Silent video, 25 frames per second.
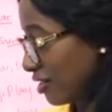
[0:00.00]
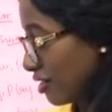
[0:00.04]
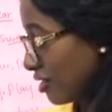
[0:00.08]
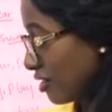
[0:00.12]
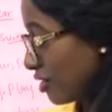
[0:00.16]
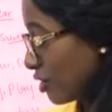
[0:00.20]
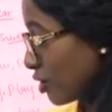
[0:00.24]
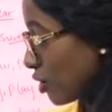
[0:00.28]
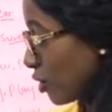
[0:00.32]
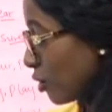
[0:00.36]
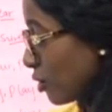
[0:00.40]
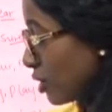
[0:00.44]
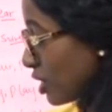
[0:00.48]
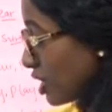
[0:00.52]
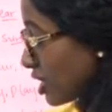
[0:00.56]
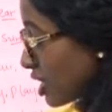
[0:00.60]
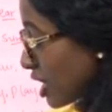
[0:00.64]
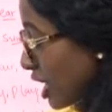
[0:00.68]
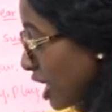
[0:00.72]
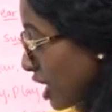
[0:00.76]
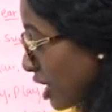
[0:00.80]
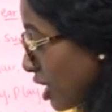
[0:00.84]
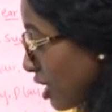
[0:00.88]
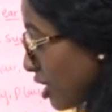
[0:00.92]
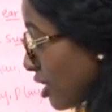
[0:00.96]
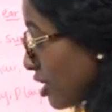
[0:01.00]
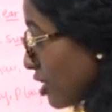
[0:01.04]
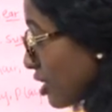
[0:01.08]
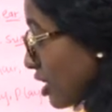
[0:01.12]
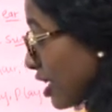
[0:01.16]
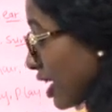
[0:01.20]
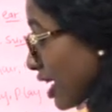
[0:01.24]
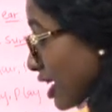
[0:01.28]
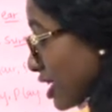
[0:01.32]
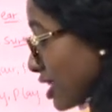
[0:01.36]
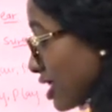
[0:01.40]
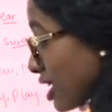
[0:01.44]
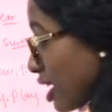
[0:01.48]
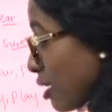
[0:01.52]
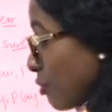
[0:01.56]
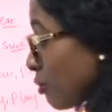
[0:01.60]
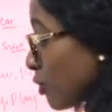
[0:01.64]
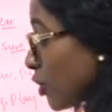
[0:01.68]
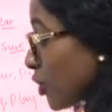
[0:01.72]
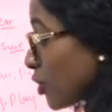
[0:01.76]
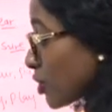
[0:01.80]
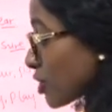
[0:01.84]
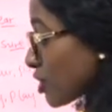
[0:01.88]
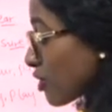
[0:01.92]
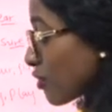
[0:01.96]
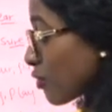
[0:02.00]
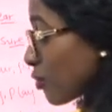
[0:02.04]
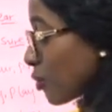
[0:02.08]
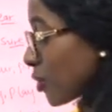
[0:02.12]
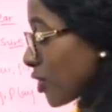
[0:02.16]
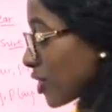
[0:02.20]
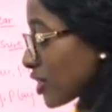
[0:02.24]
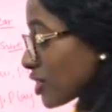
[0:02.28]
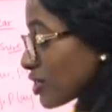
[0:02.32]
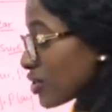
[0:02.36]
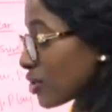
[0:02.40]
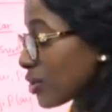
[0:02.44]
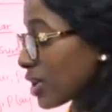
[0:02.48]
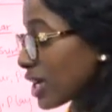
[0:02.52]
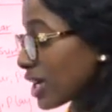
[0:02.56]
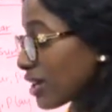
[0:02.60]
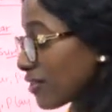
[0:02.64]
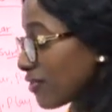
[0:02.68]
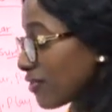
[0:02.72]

So these are the examples of words you can